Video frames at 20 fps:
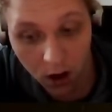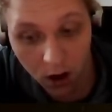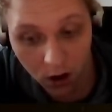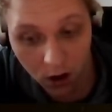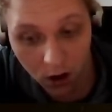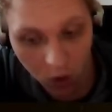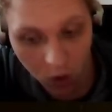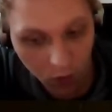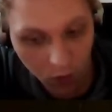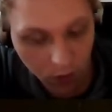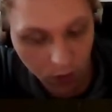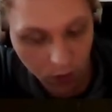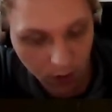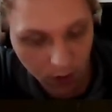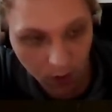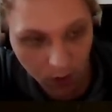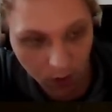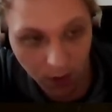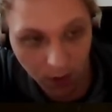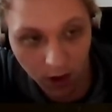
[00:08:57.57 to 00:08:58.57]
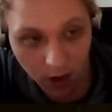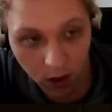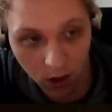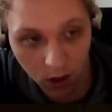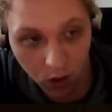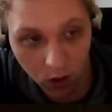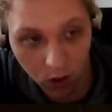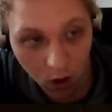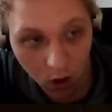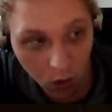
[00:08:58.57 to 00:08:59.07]
go for it. Make
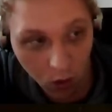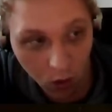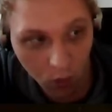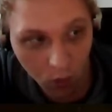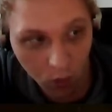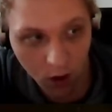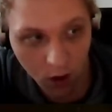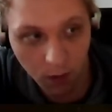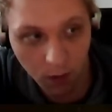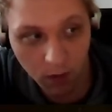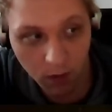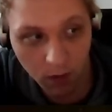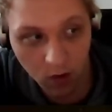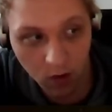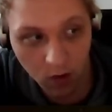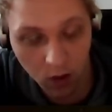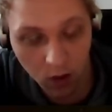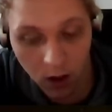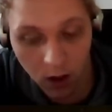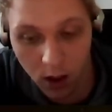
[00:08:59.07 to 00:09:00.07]
your own rips.